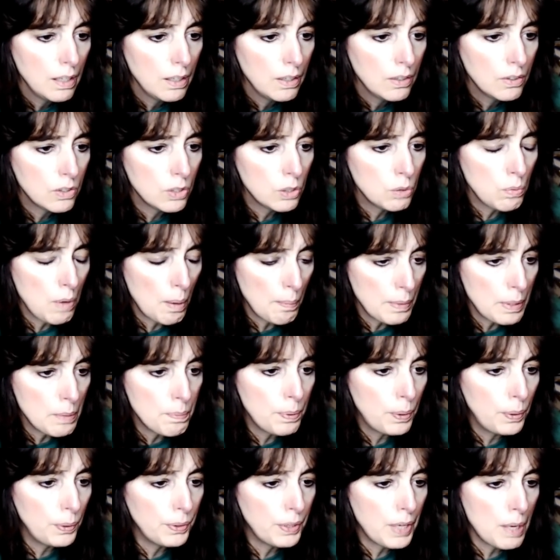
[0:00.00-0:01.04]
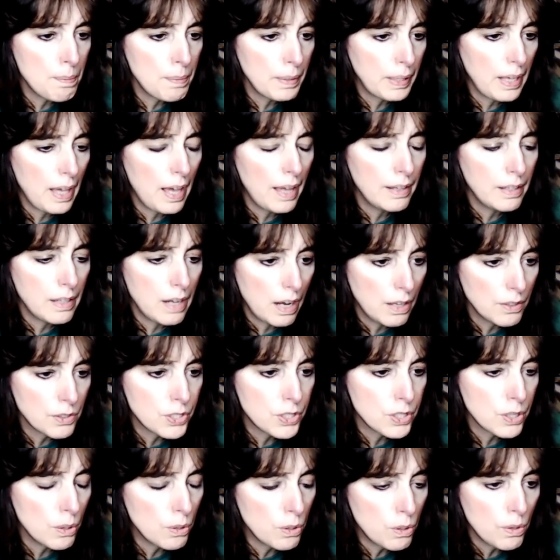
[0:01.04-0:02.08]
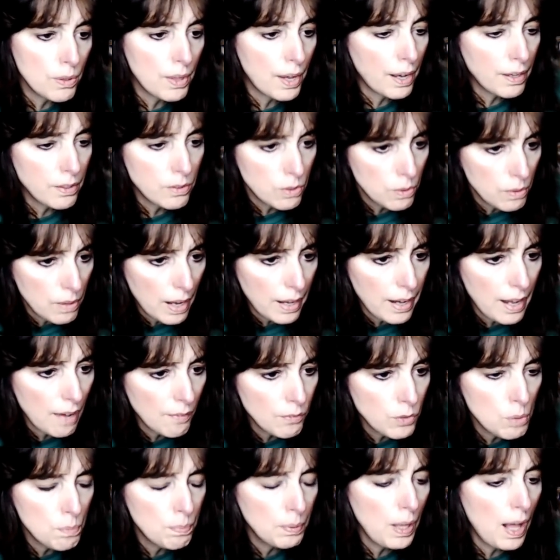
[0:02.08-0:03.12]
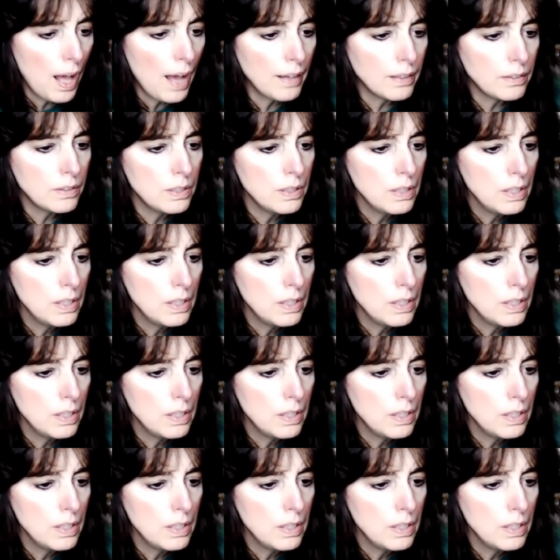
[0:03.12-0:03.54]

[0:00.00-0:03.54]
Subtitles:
Do you want me to pull it up again and I'll show you that I do not have you blocked?